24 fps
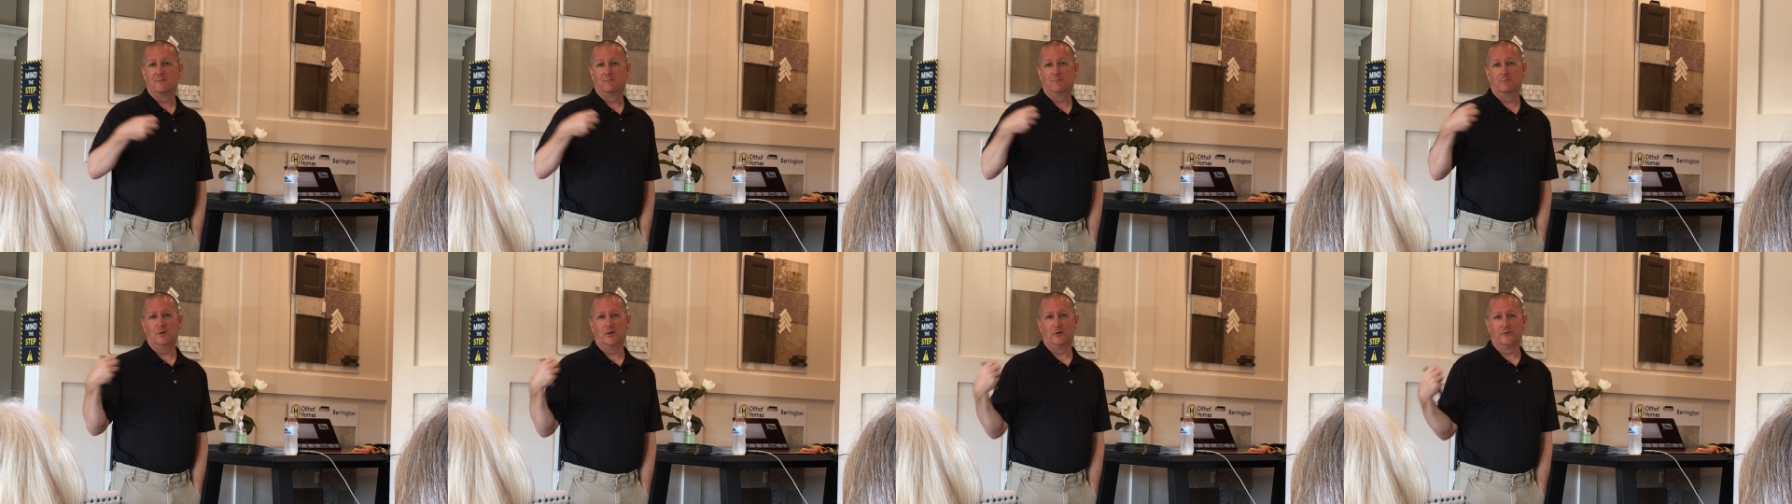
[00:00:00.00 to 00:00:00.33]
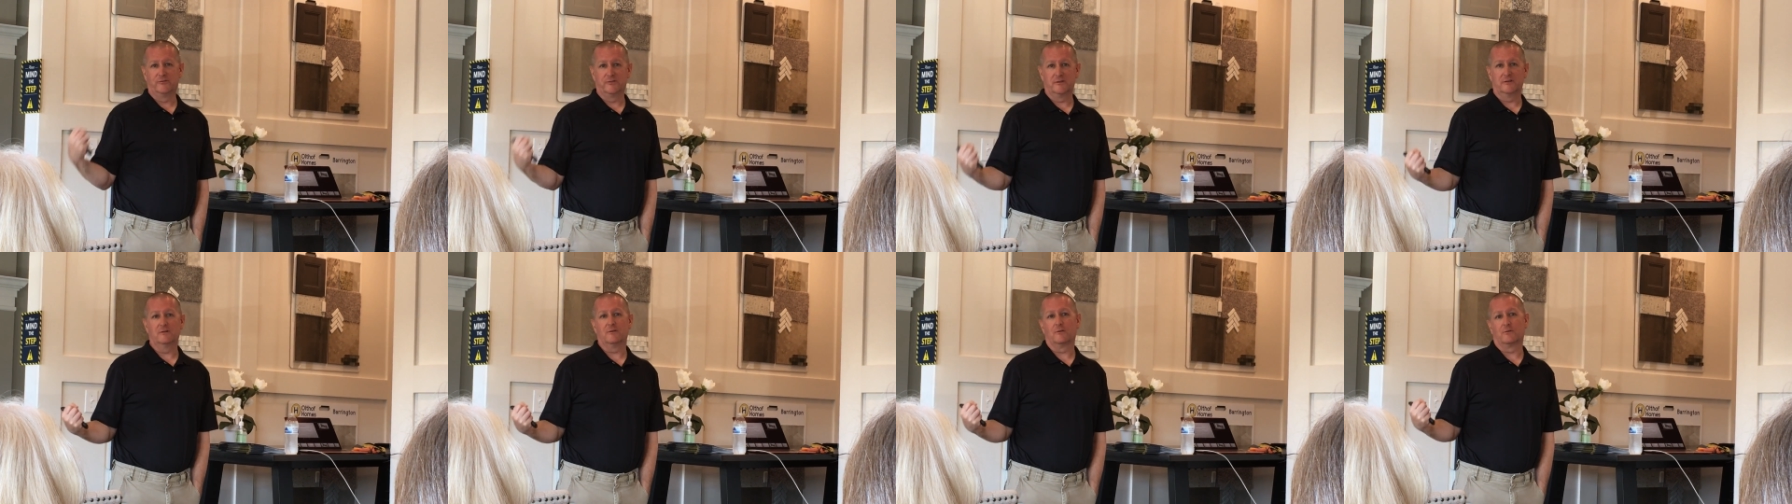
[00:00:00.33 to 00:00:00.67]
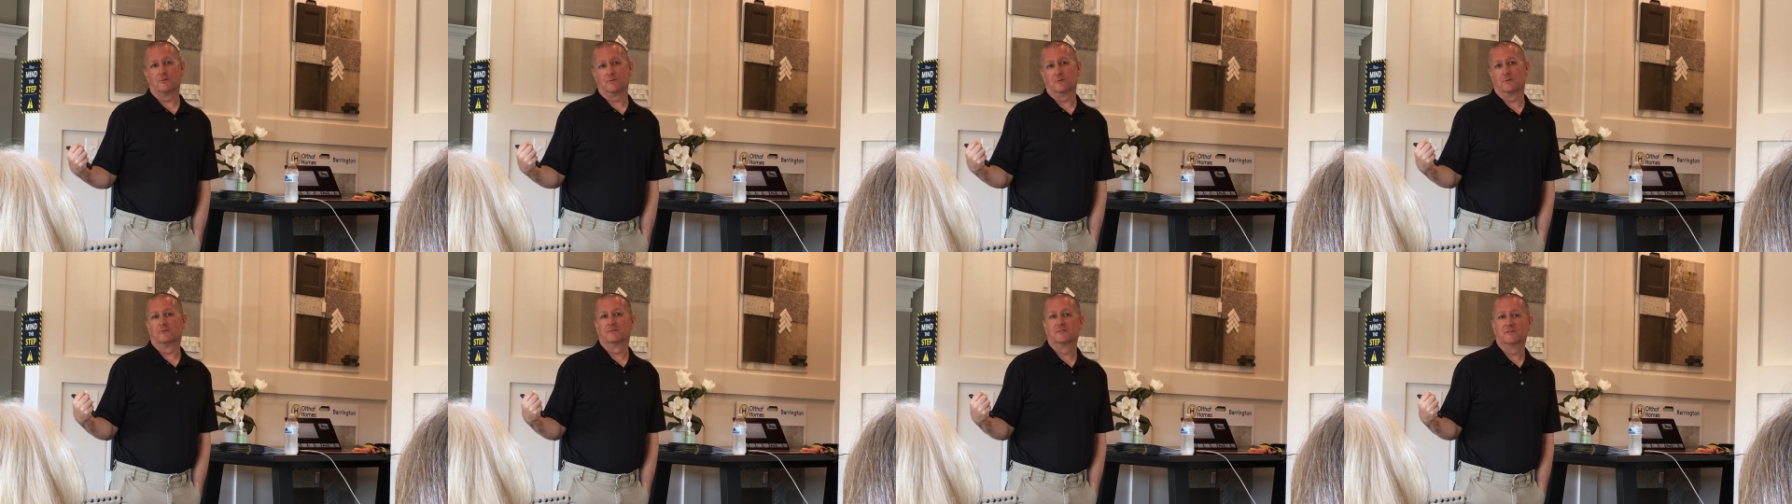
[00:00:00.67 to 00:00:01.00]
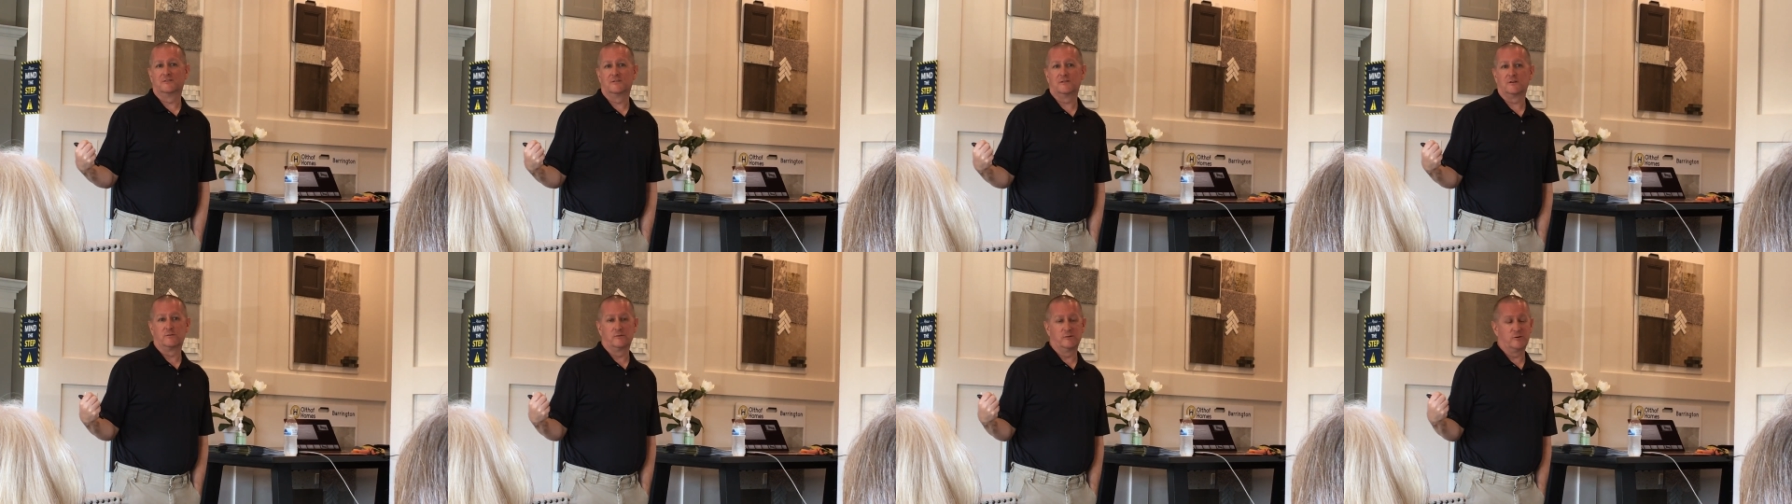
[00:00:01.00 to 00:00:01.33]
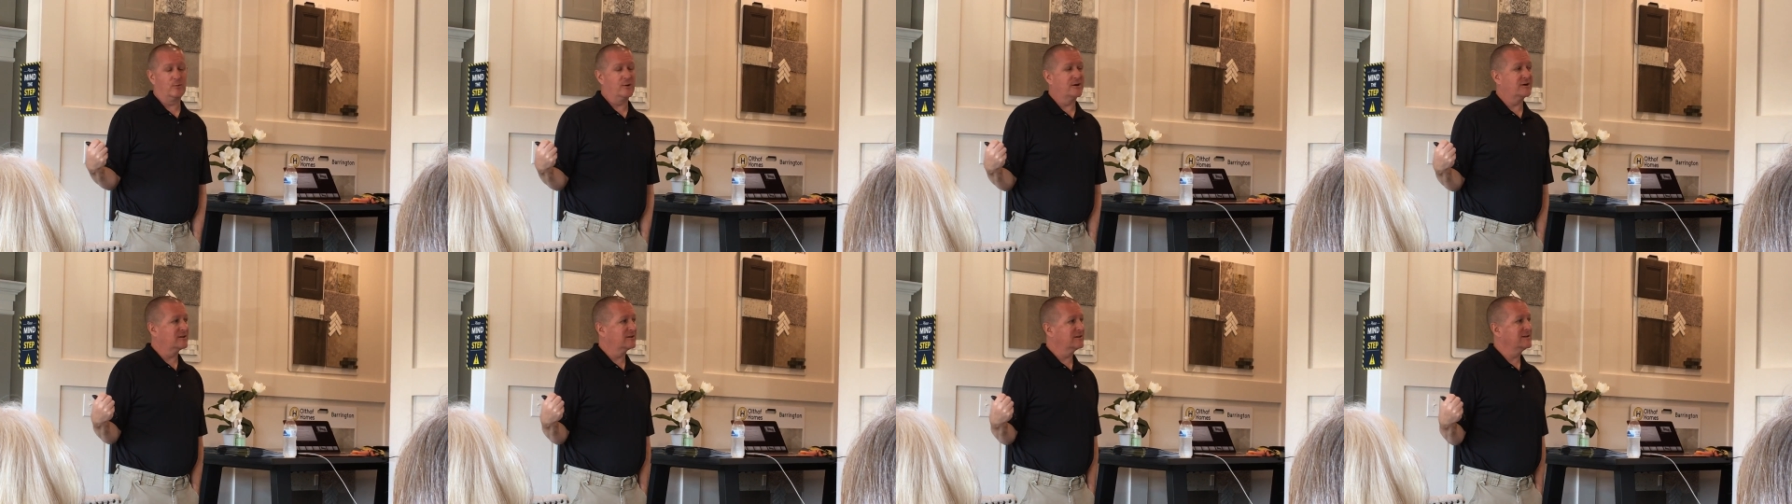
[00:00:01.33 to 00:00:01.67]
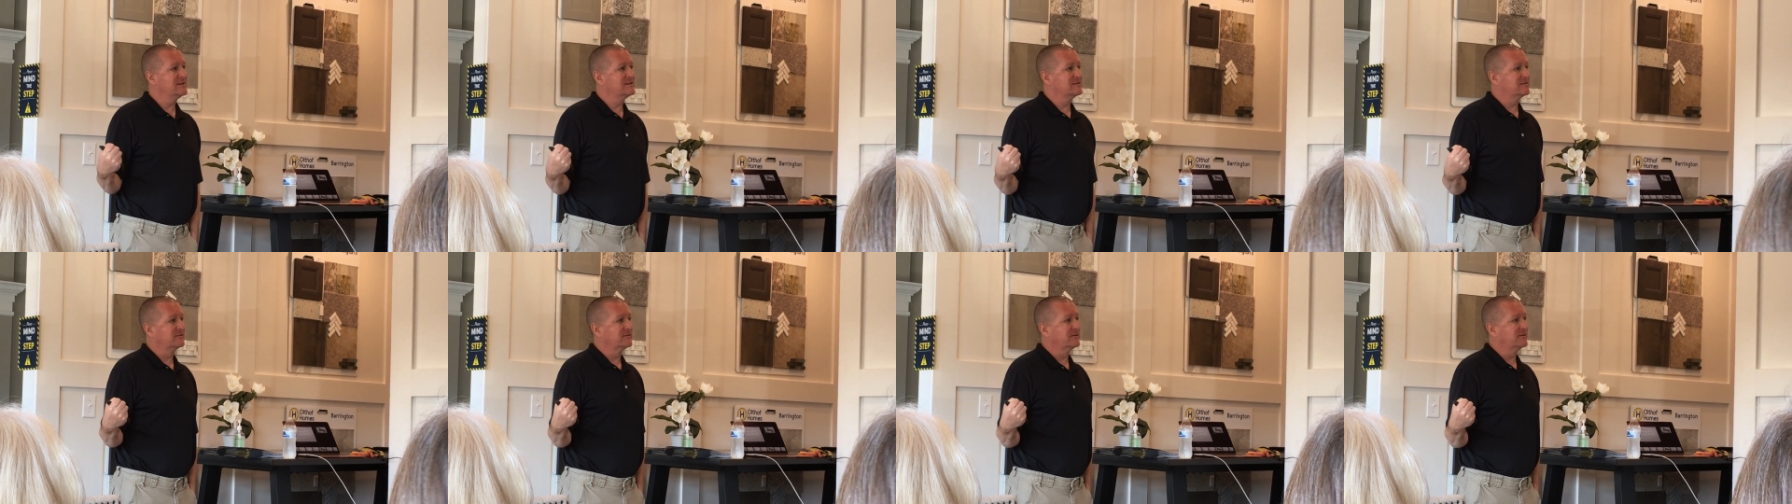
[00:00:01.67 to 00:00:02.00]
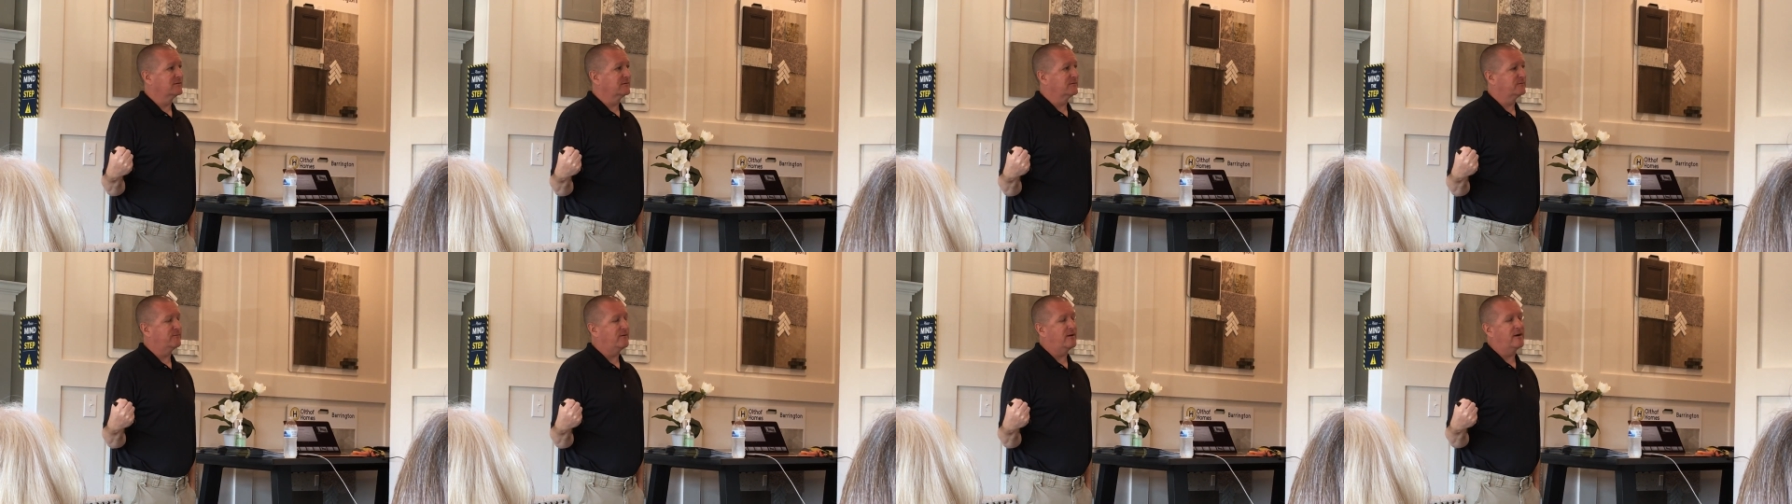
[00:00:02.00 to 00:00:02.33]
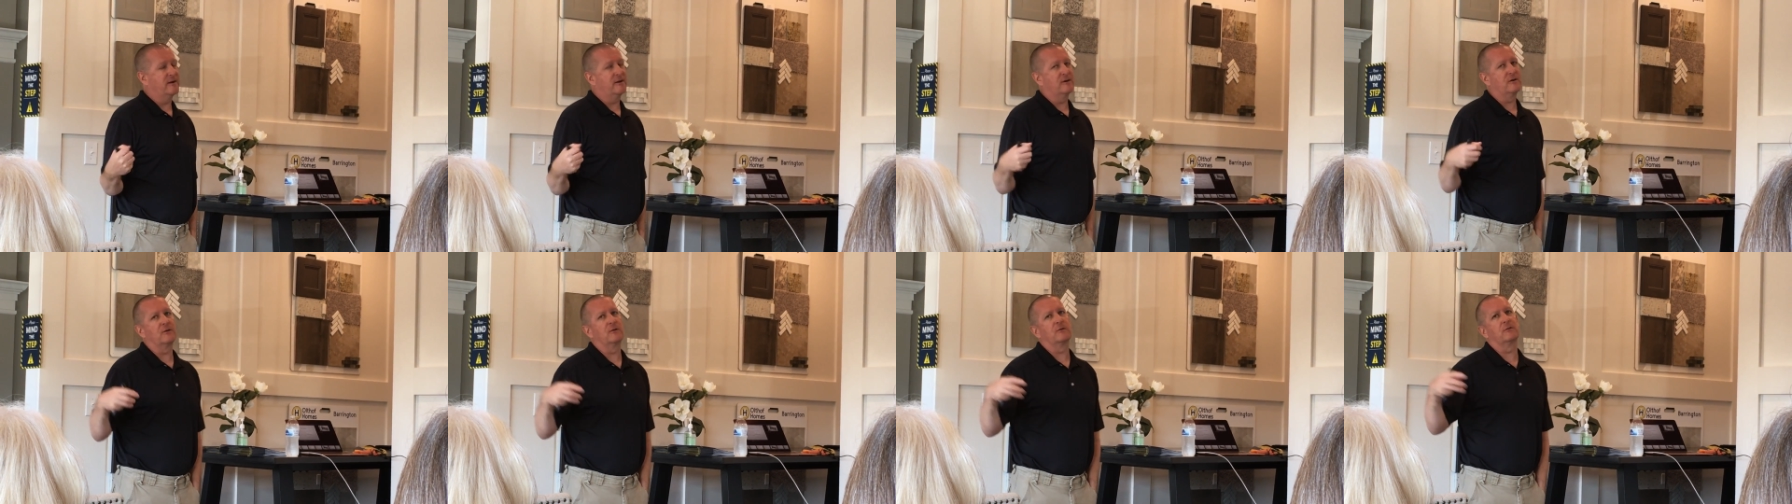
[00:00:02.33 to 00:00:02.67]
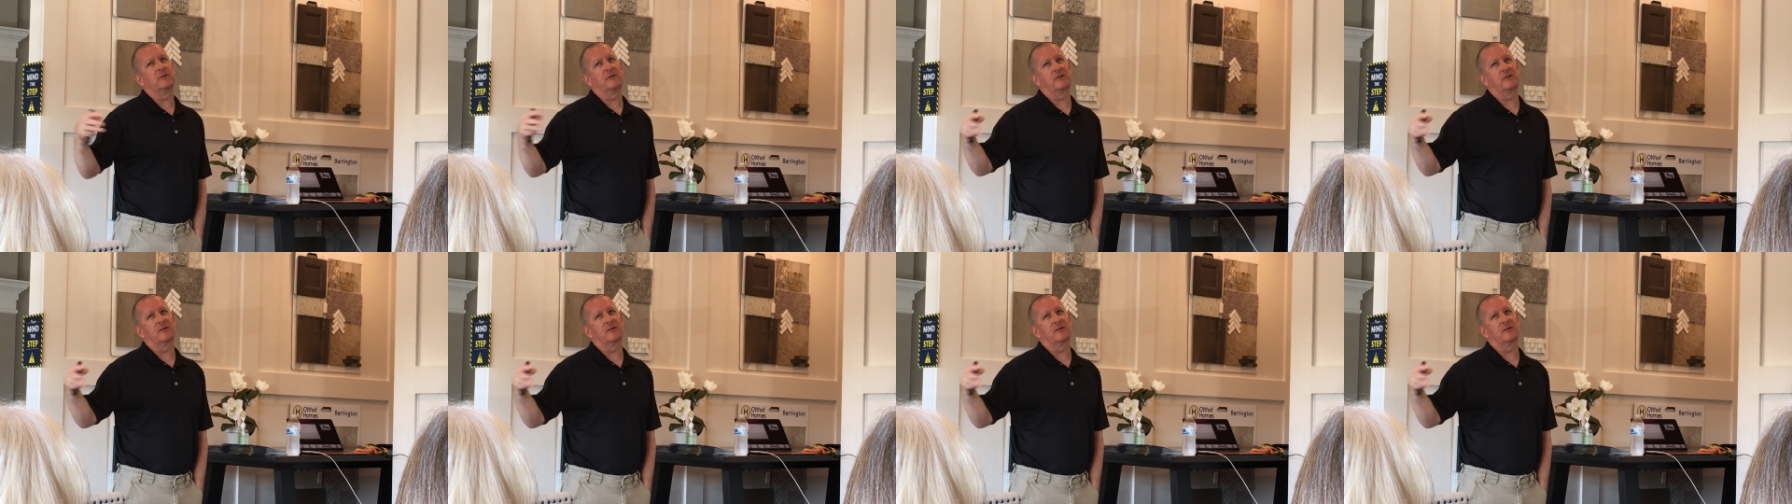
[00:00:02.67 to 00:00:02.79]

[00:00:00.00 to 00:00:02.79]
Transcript: melted or deteriorated easily in a fire,